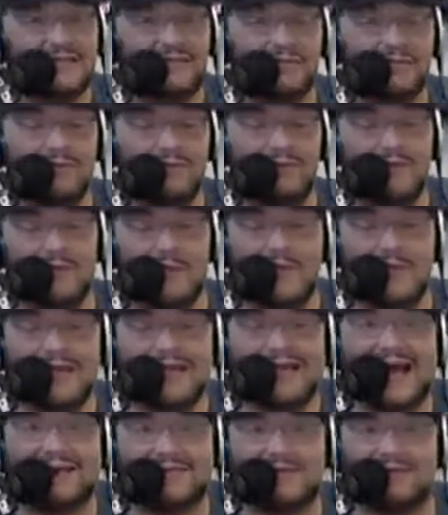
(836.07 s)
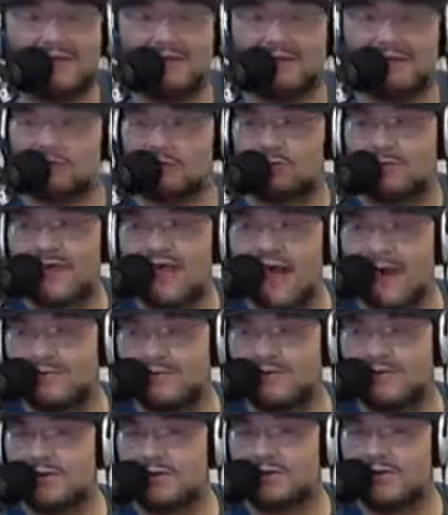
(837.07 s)
for me, but we got there 3
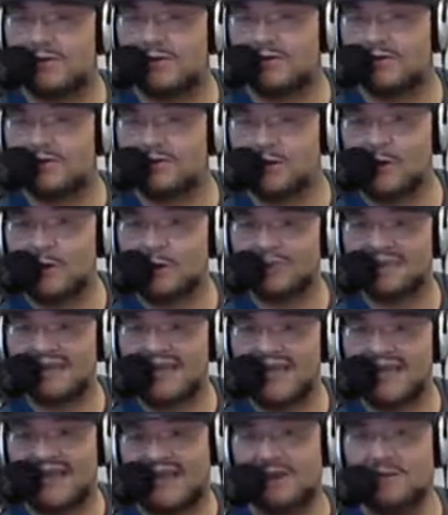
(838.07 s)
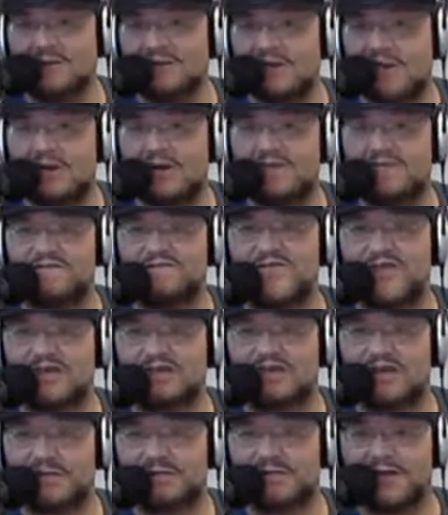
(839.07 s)
hours early. You know what I'm saying? And it was already
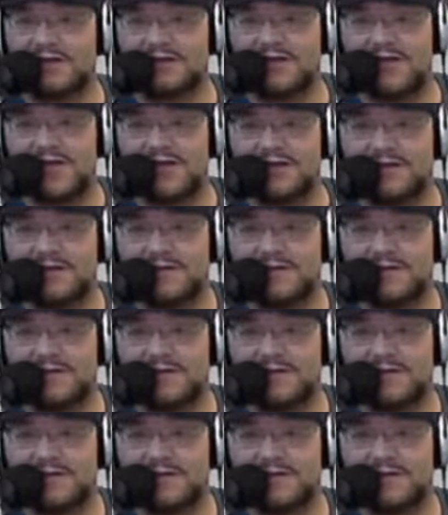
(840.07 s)
filled up like that.